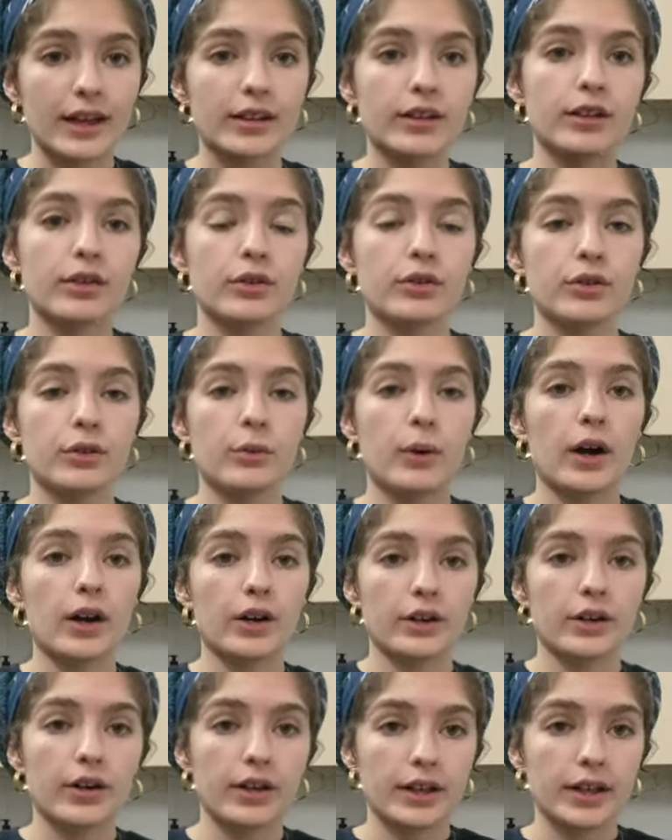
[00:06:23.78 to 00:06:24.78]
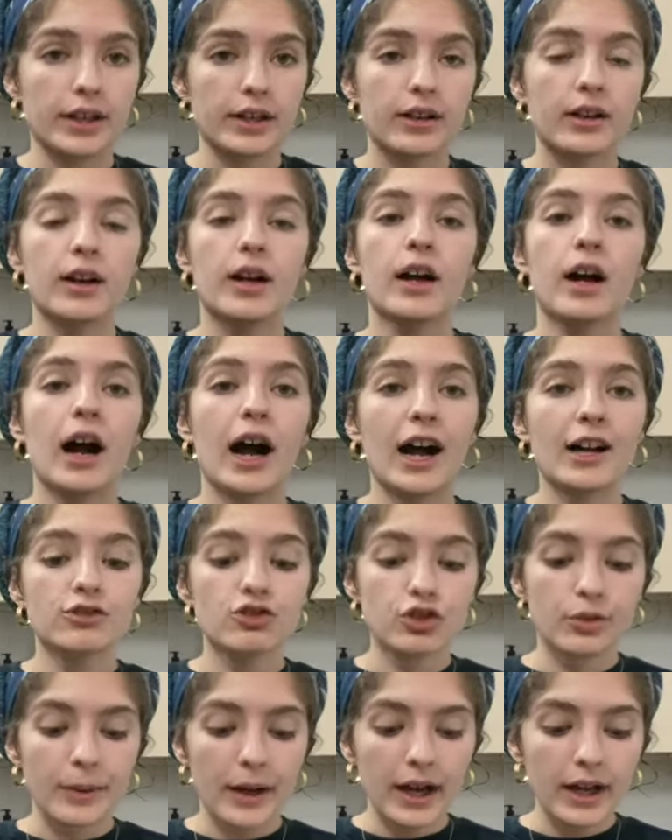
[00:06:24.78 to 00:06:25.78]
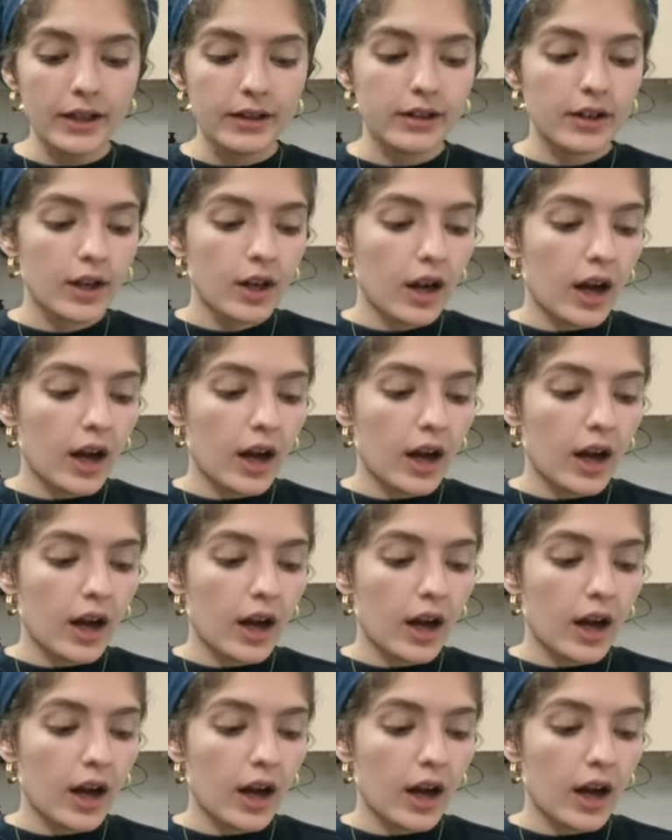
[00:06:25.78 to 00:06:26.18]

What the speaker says: you are cooking on Shabbat,